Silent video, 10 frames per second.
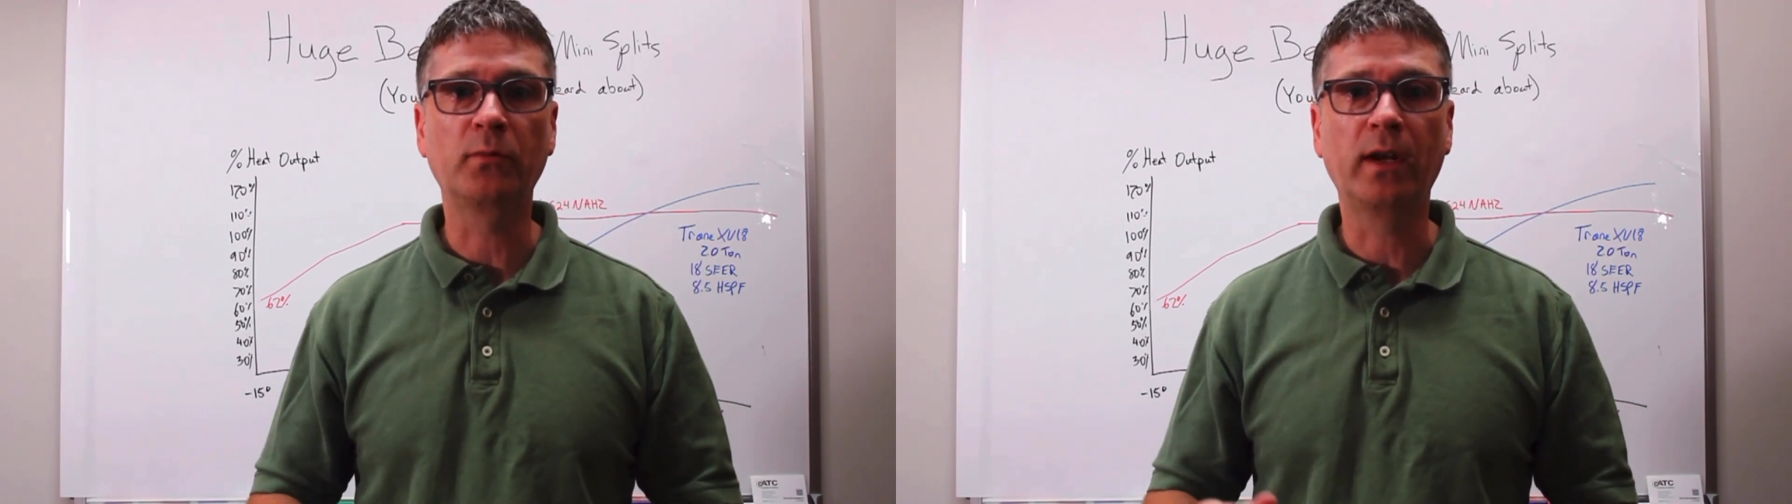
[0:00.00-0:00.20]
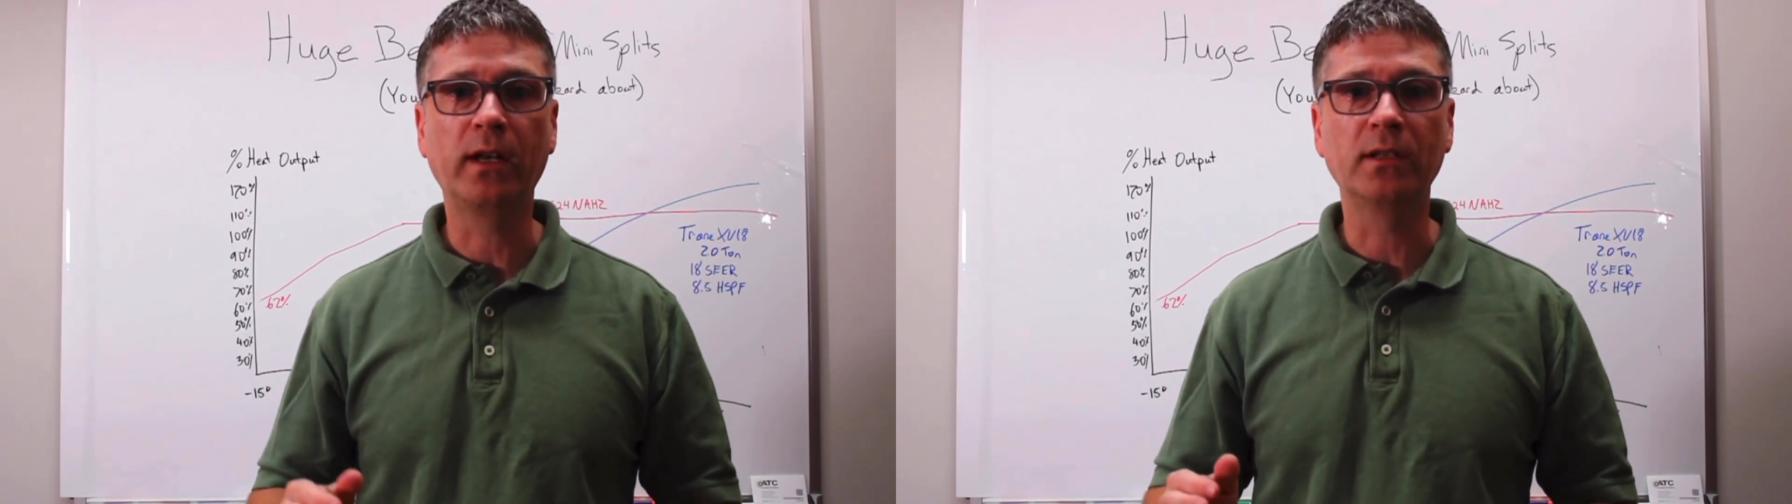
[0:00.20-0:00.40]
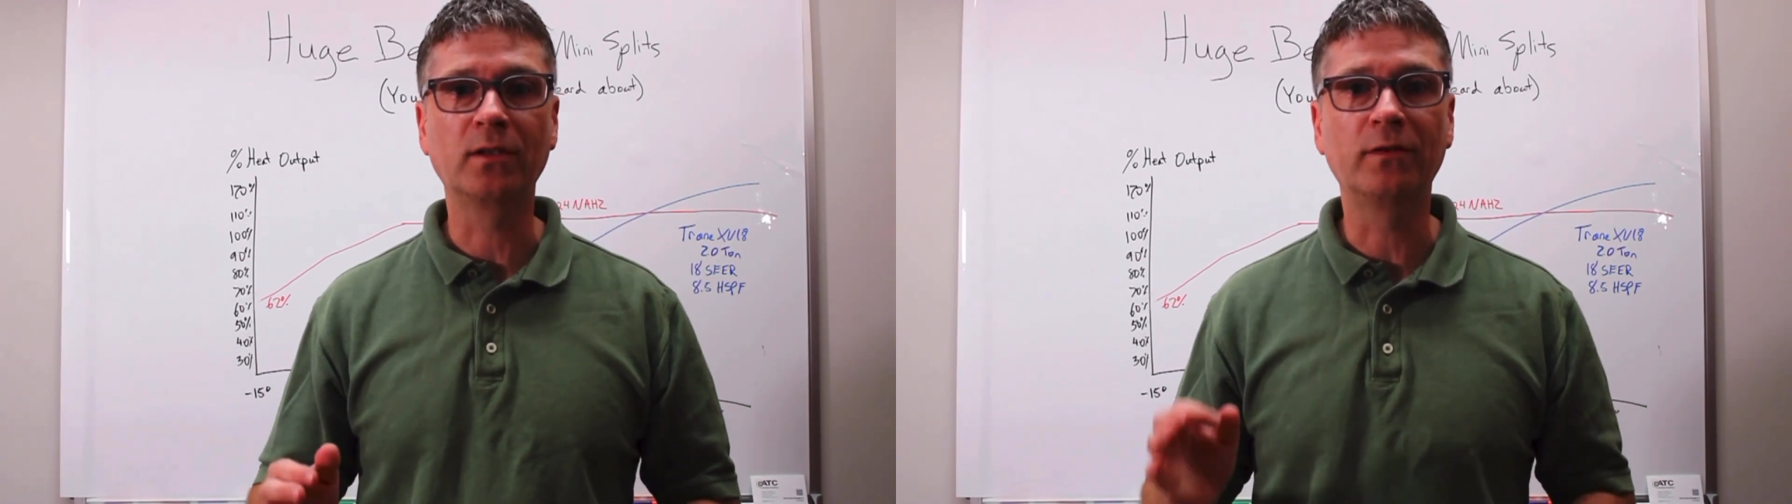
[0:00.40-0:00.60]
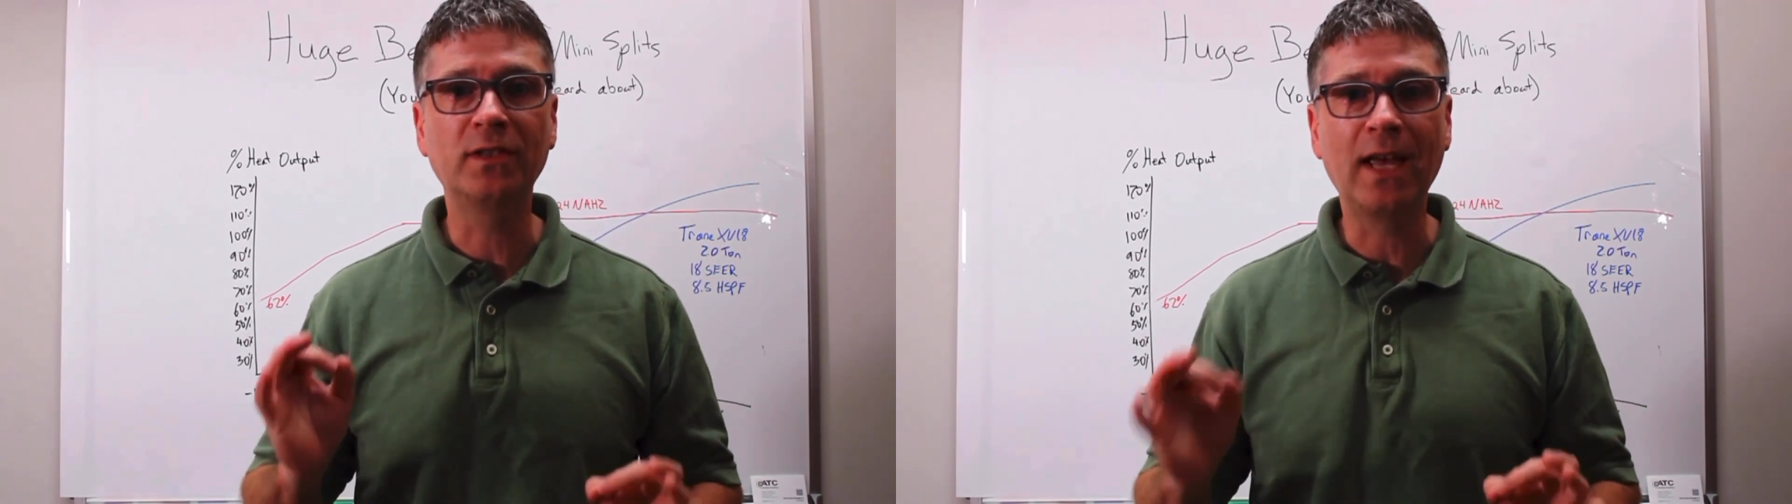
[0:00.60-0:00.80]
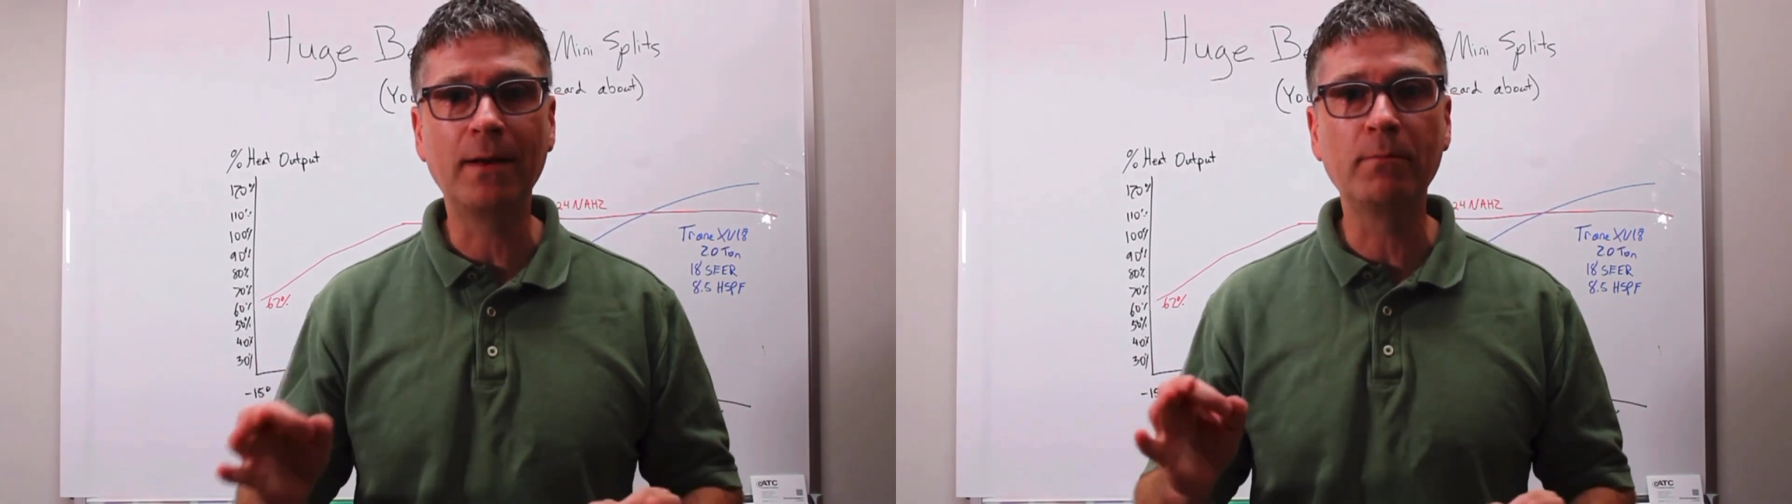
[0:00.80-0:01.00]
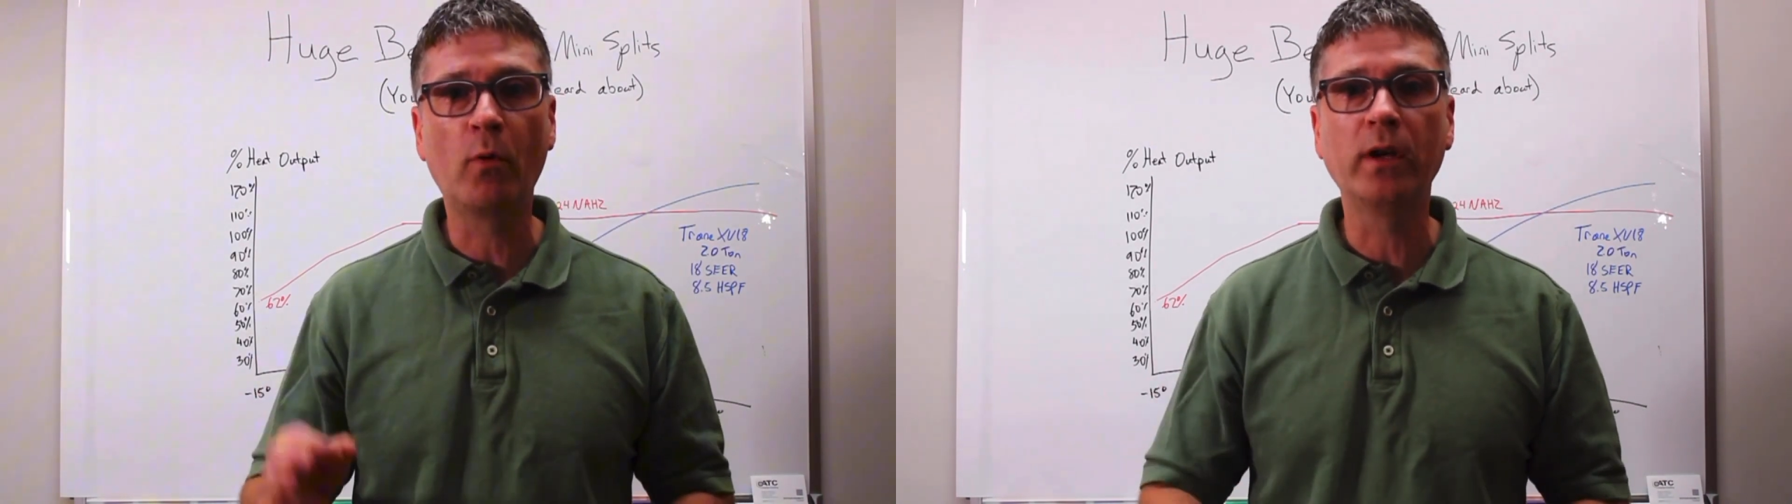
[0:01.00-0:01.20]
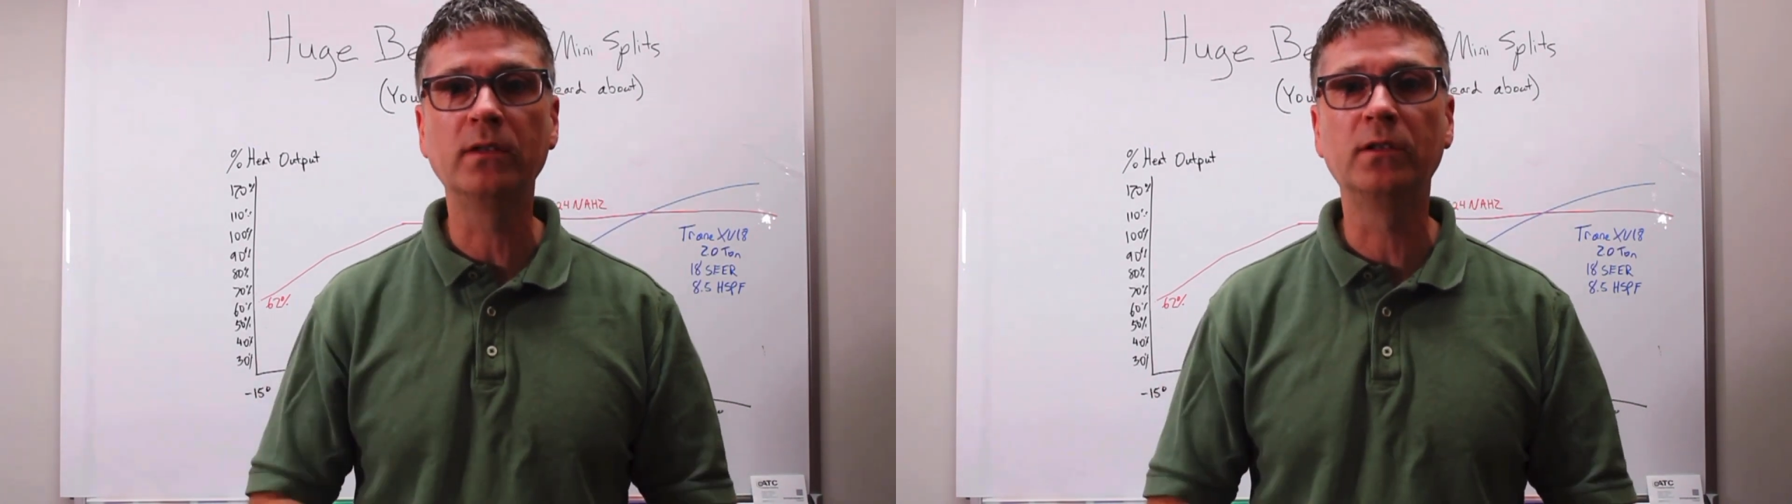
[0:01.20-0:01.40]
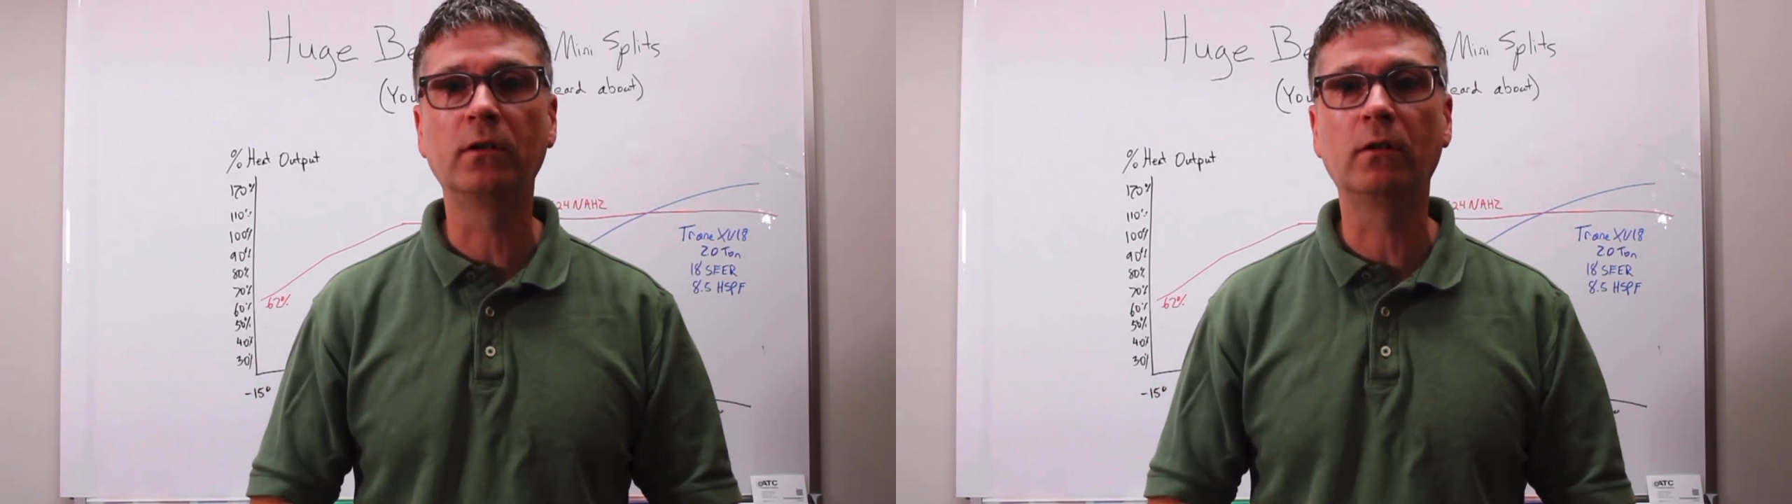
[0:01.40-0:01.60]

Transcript: ratings of 10.0